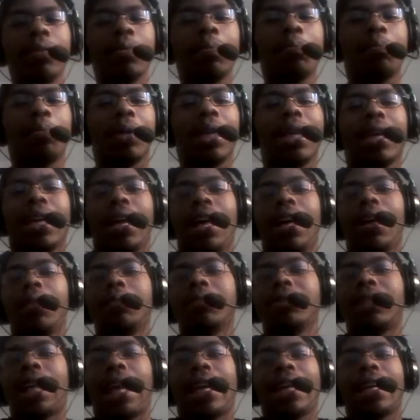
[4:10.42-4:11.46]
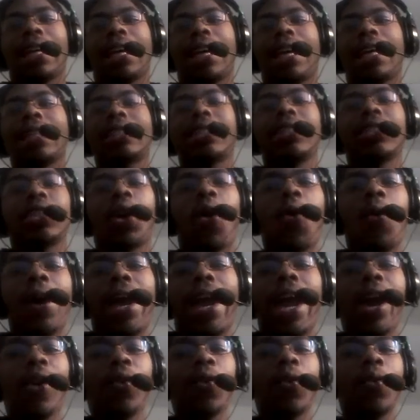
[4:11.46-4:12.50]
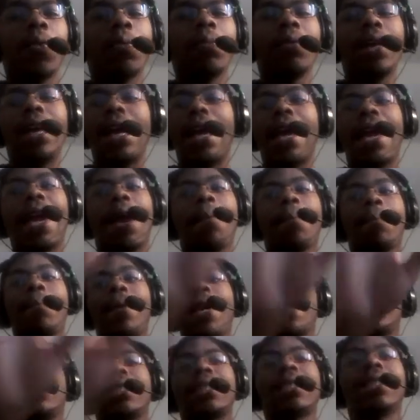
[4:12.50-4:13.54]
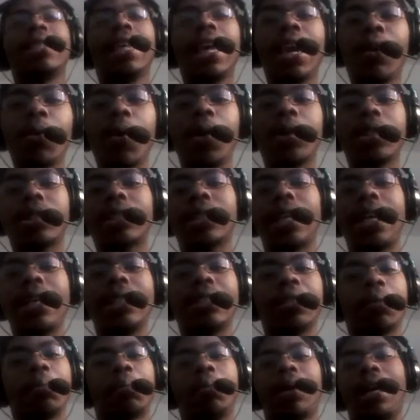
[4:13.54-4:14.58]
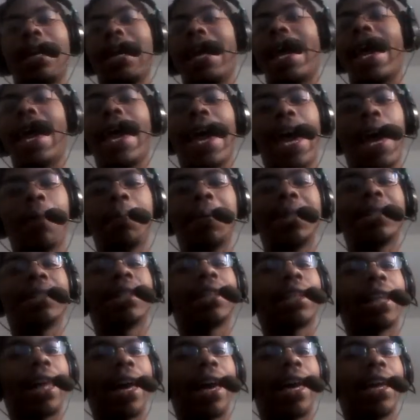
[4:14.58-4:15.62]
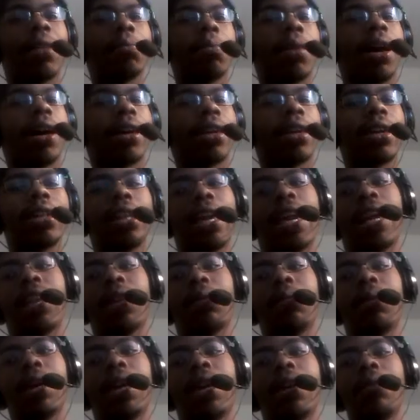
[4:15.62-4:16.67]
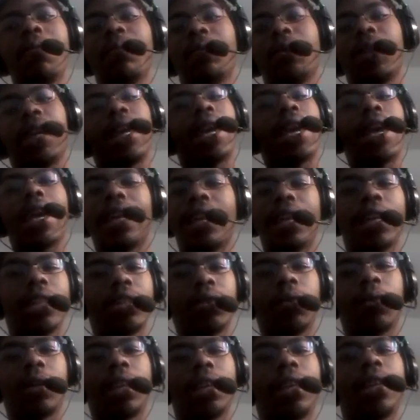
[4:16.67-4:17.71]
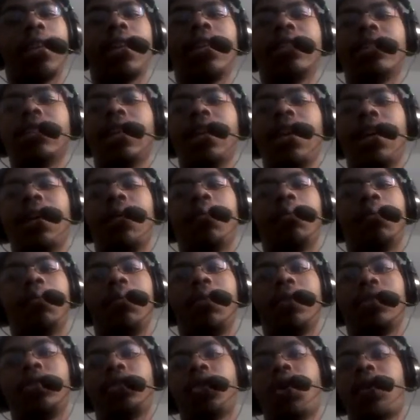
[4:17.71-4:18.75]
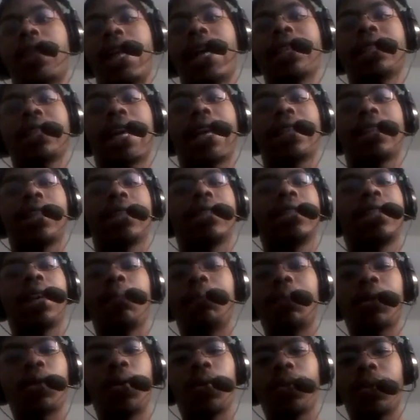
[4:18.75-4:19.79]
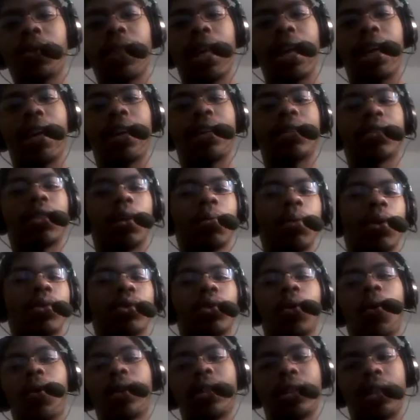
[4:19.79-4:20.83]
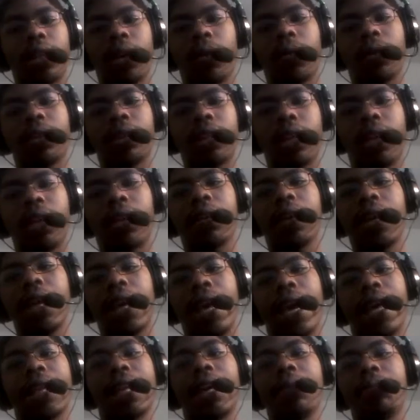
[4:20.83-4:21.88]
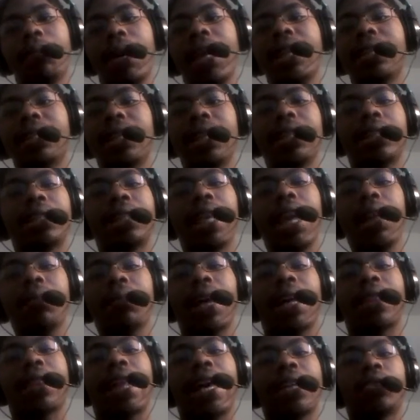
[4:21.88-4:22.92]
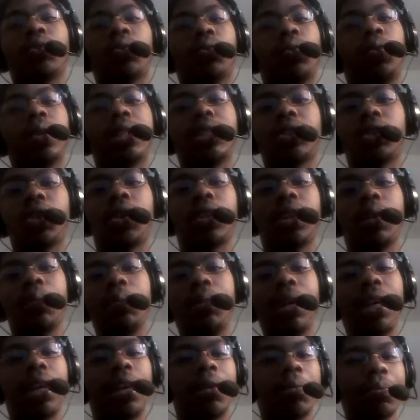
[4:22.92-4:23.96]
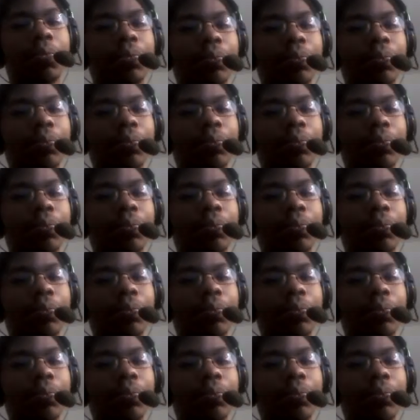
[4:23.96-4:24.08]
becomes like gets his own harem. Makes zero sense, but it happens a lot in manga and anime. It is what it is. So that's like the typical thing, the most ordinary thing, and it makes it seem like that's what it's gonna be